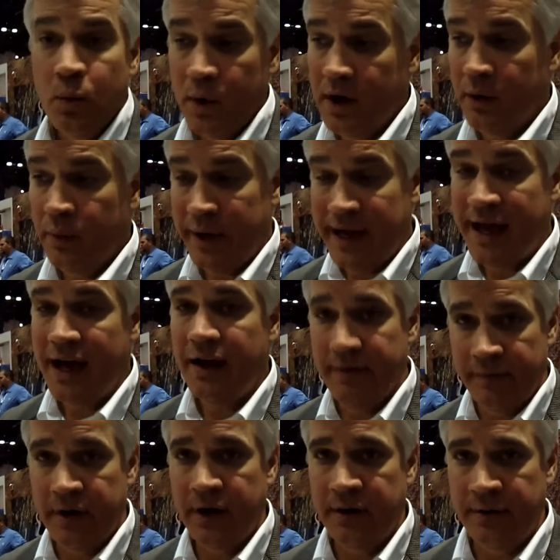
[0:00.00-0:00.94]
Well, we
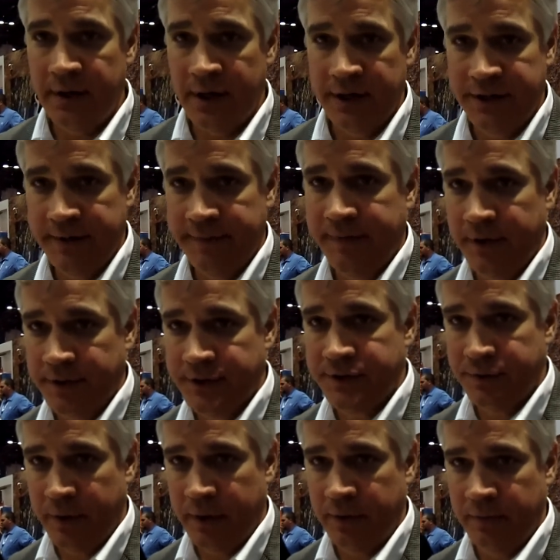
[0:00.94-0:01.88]
have a diverse
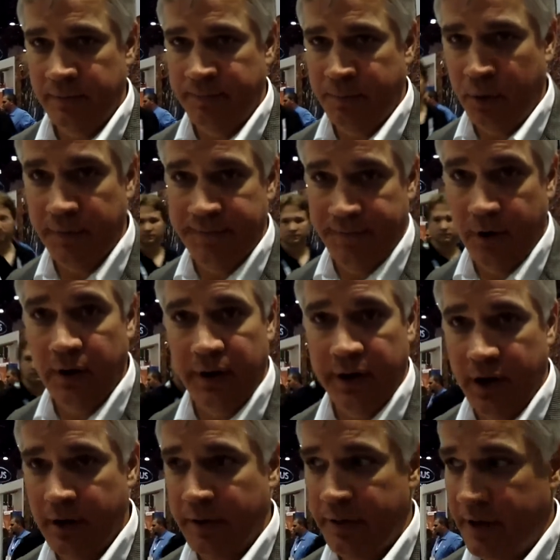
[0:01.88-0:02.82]

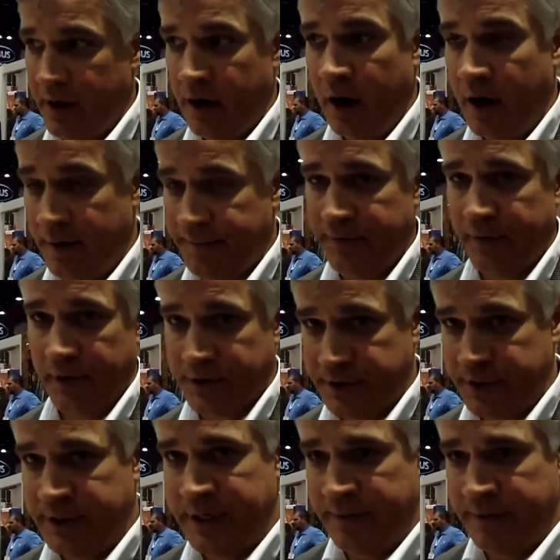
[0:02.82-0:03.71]
portfolio that offers